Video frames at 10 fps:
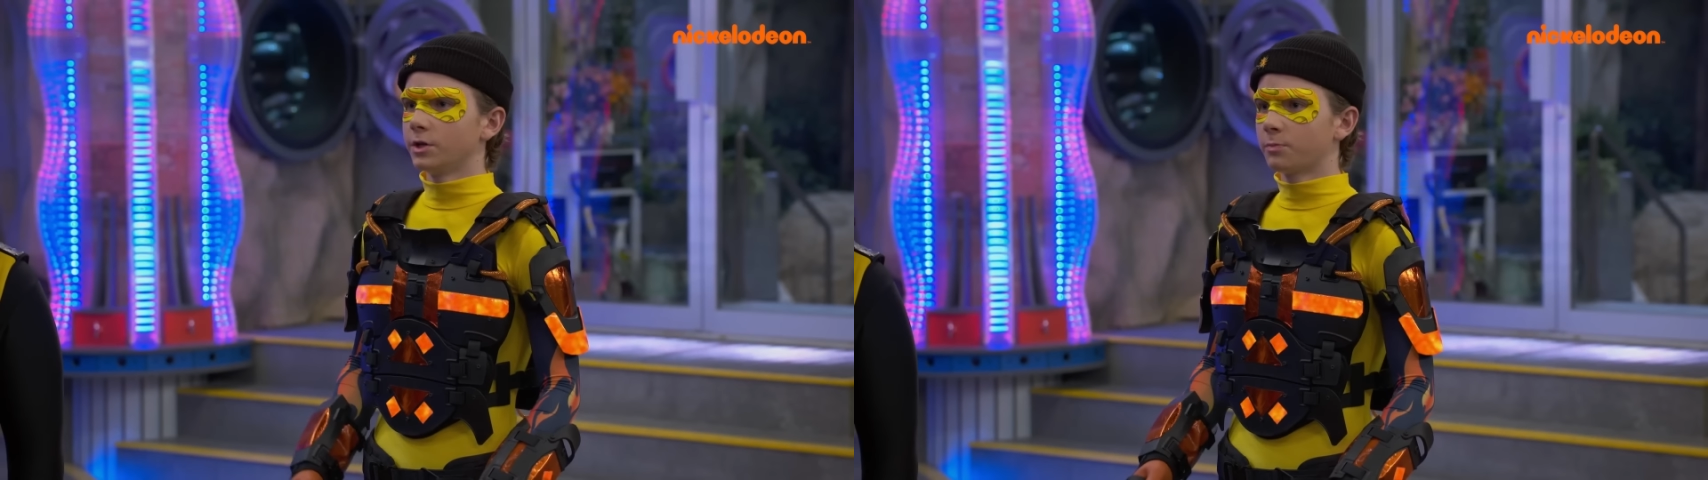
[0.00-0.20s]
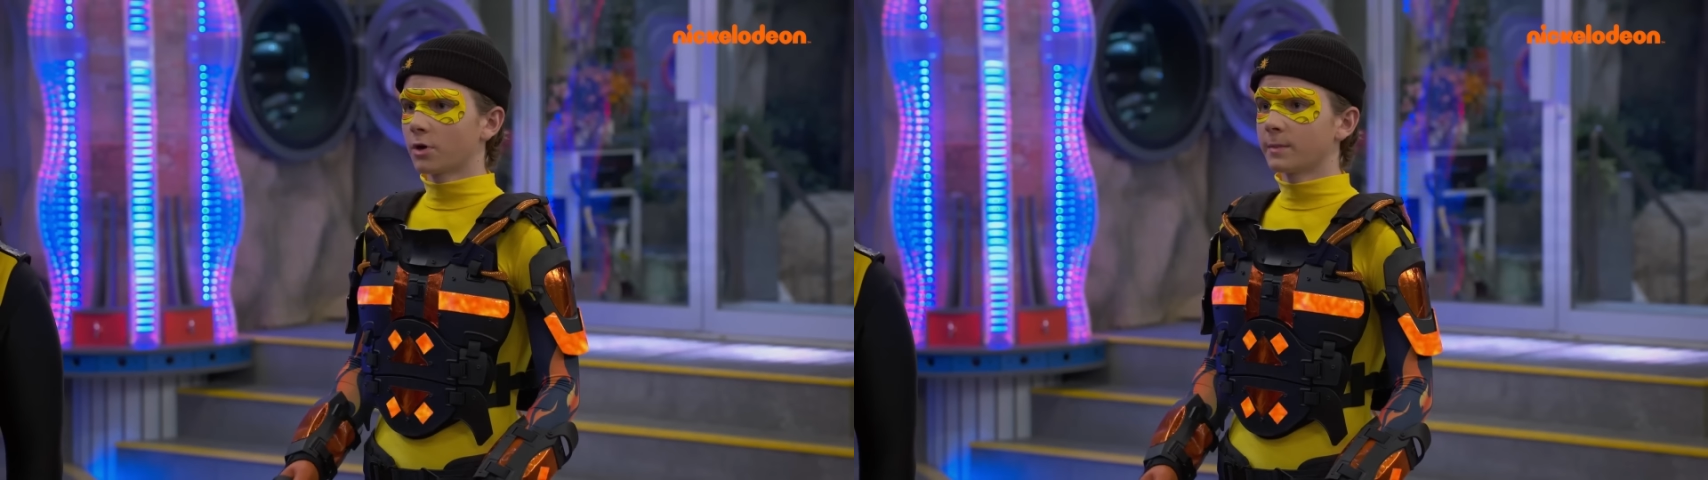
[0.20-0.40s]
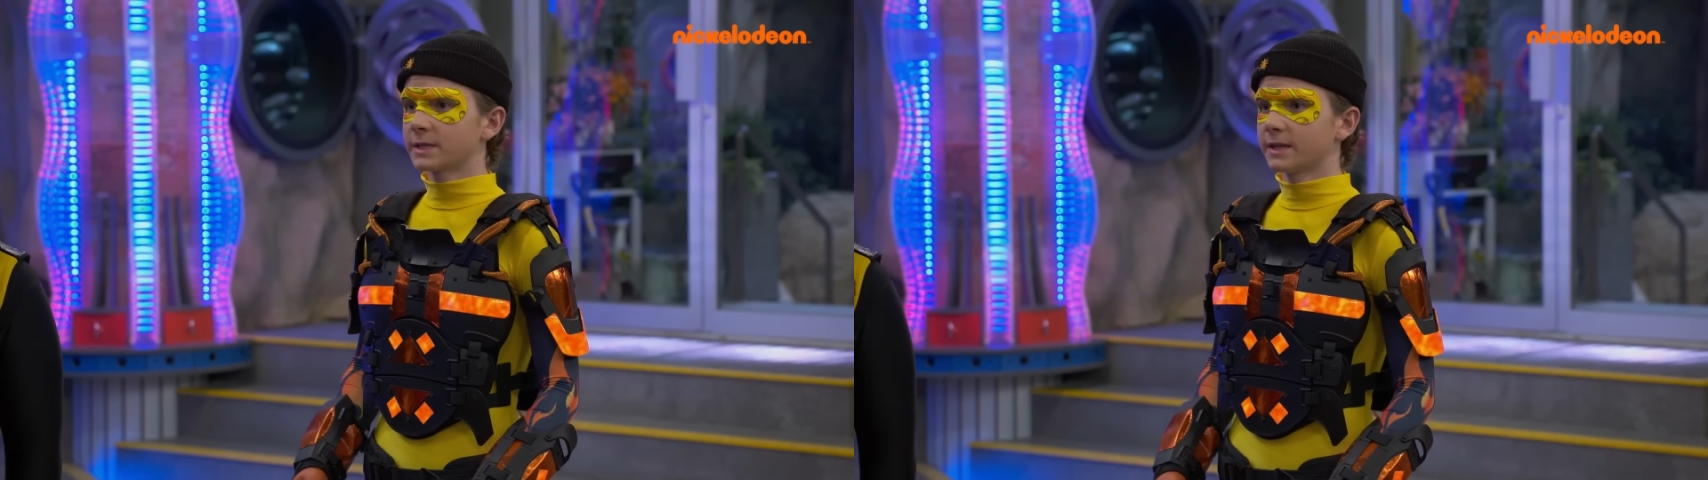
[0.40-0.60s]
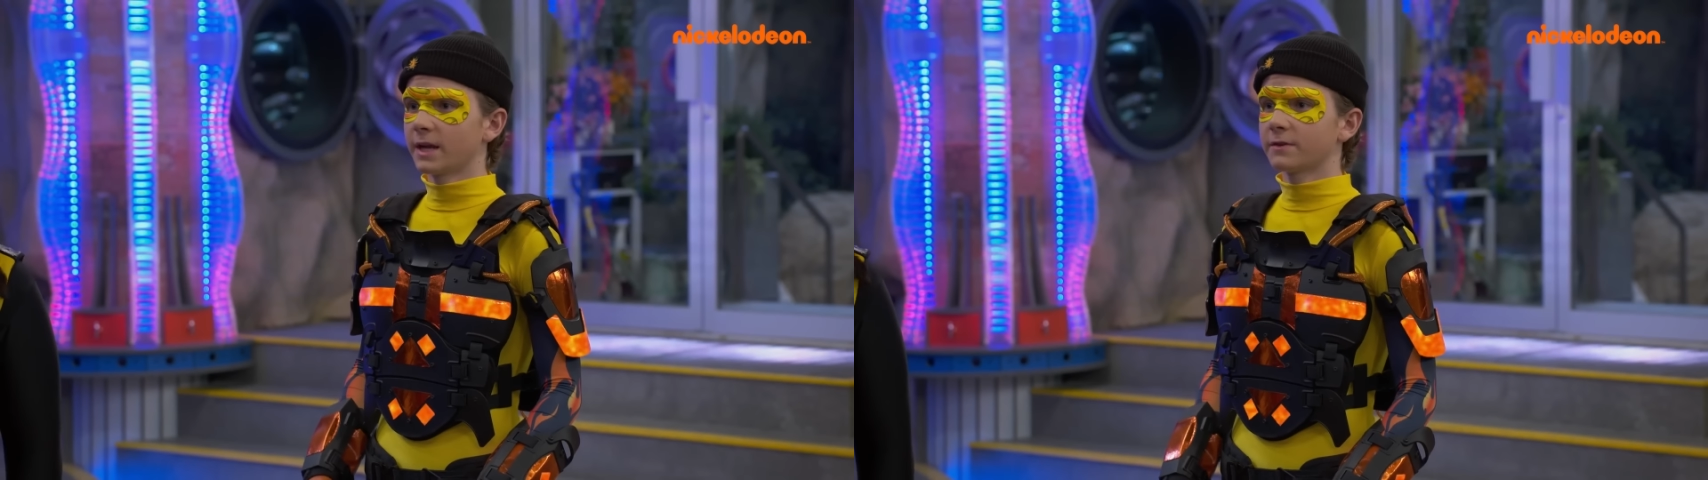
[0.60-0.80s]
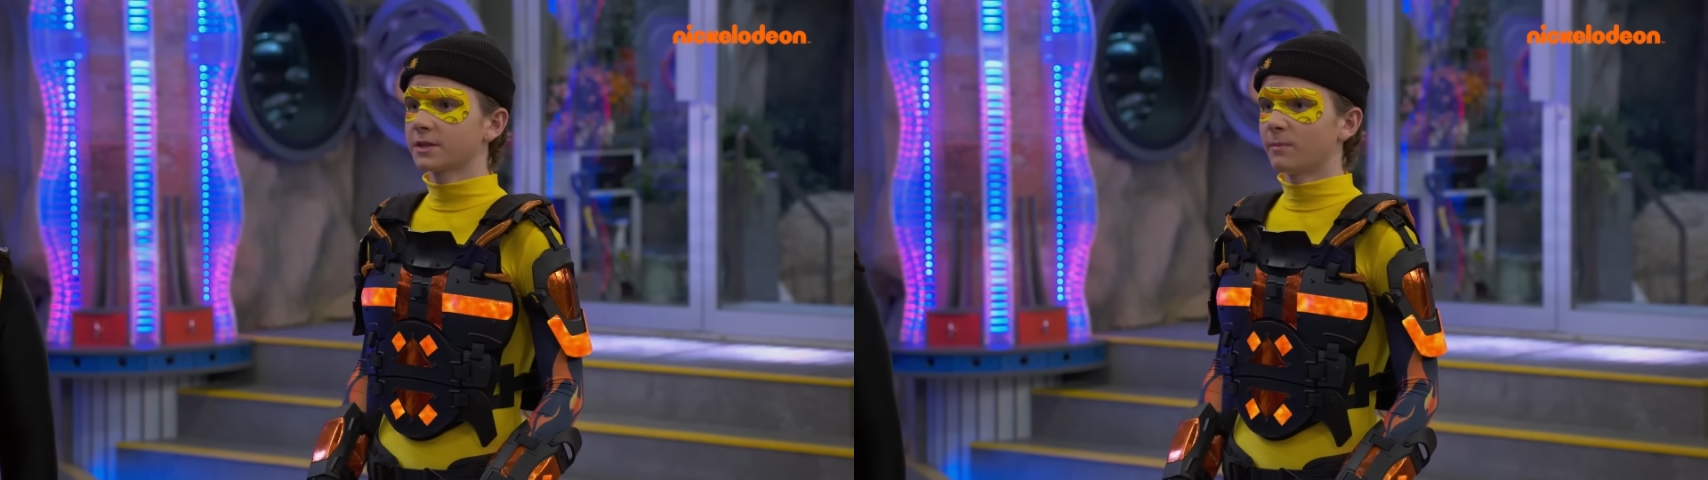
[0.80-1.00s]
Do you promise to
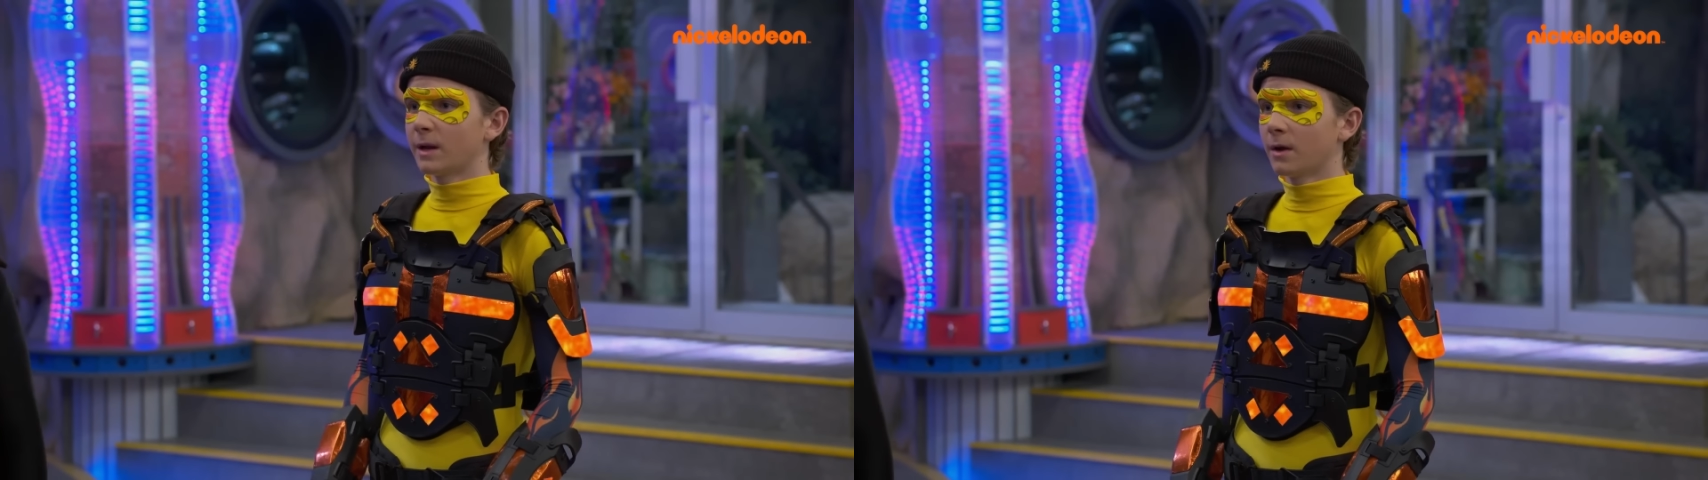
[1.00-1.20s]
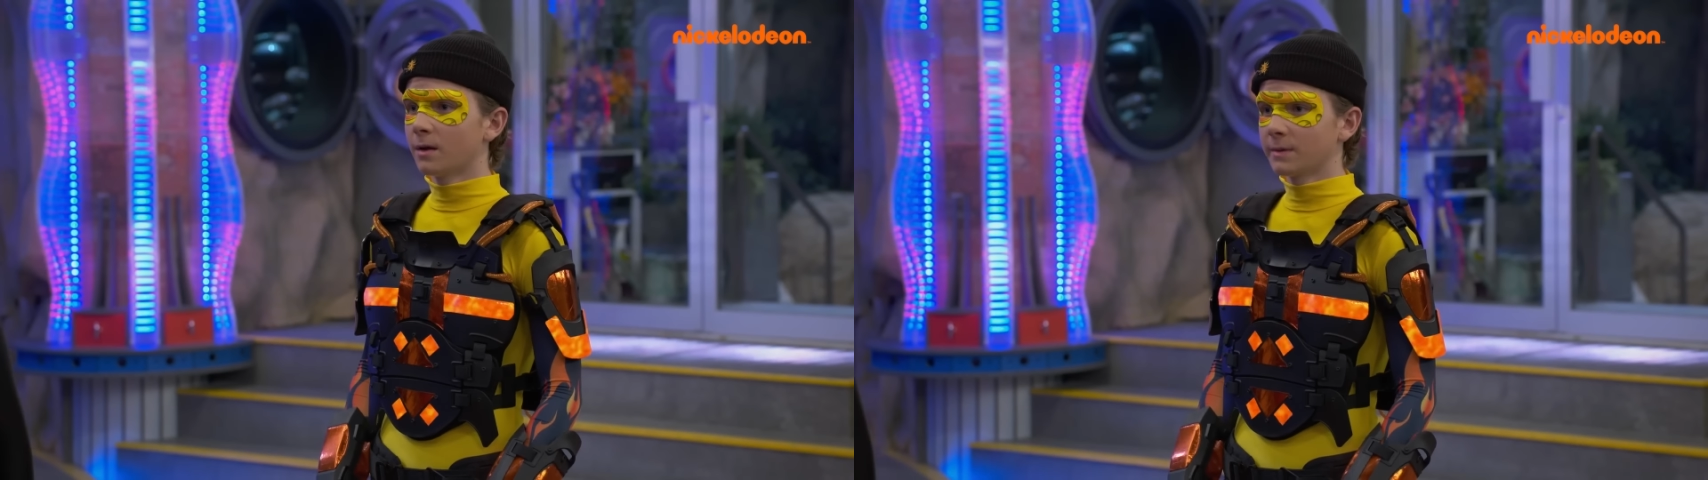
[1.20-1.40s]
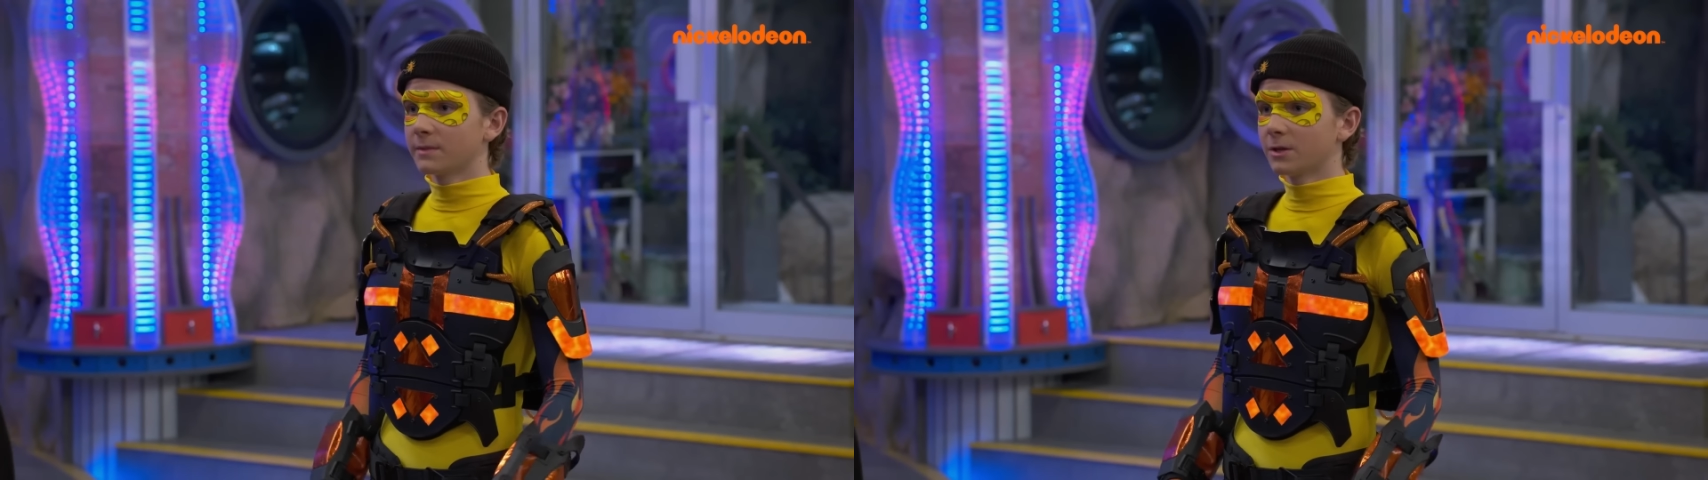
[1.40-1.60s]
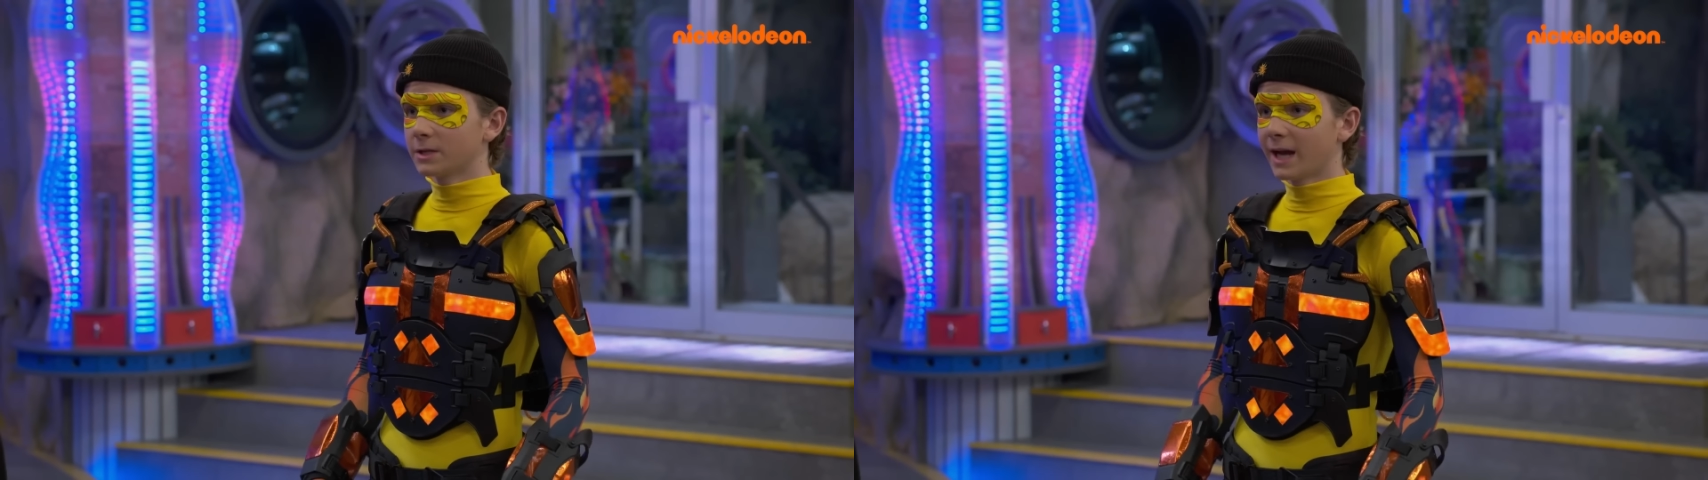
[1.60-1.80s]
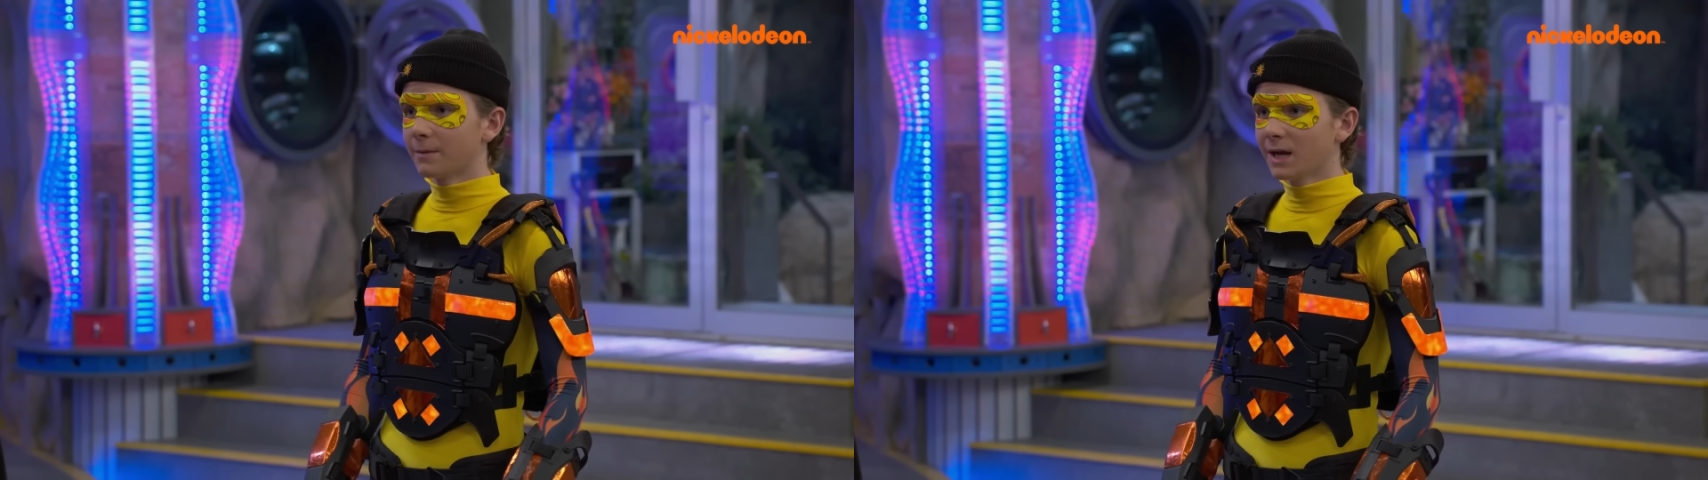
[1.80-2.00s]
never tell my mom I'm Lil
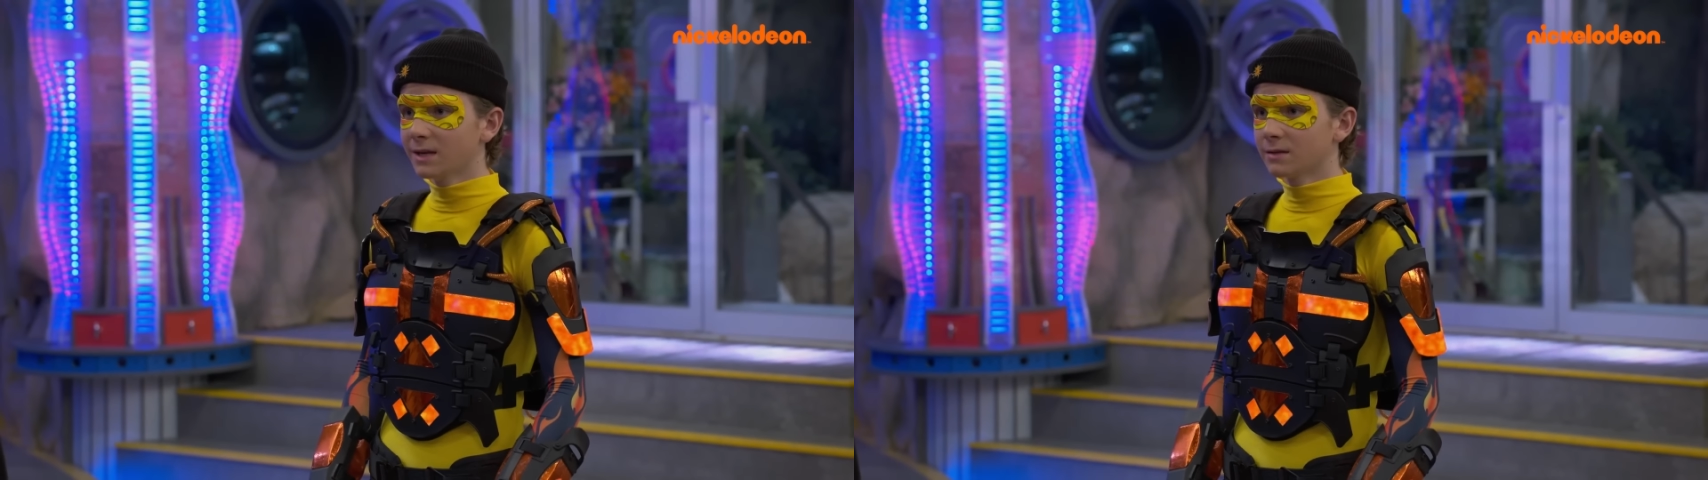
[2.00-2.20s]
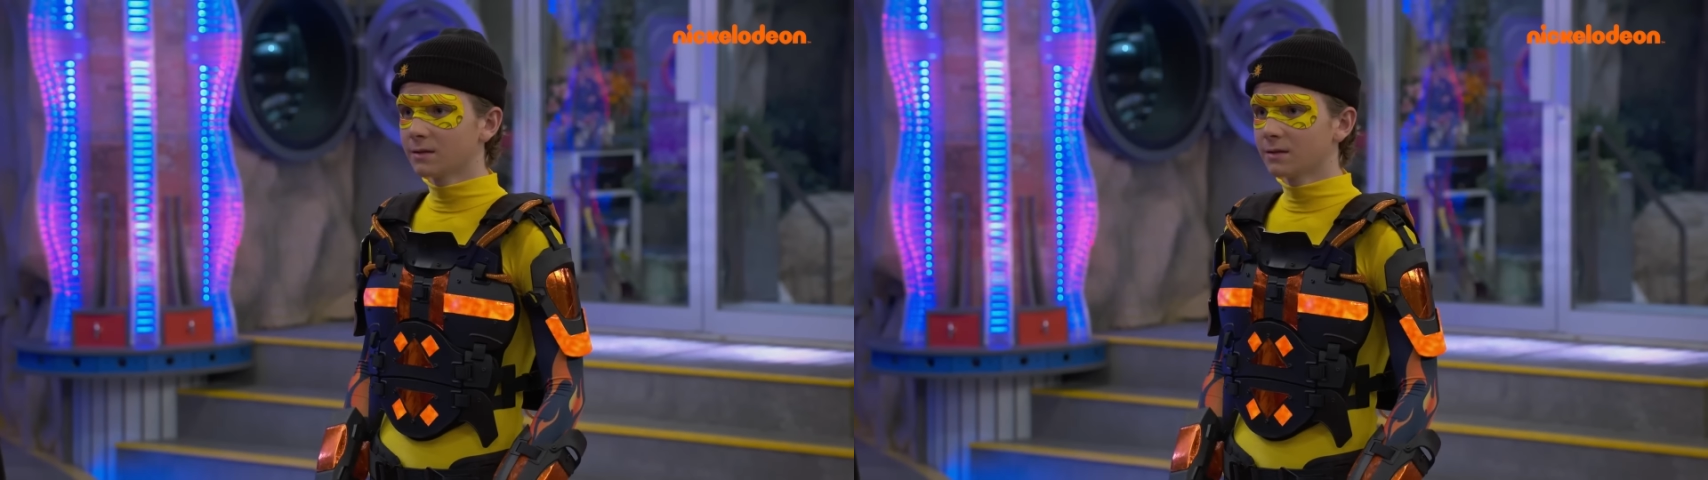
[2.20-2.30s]
Dynomite?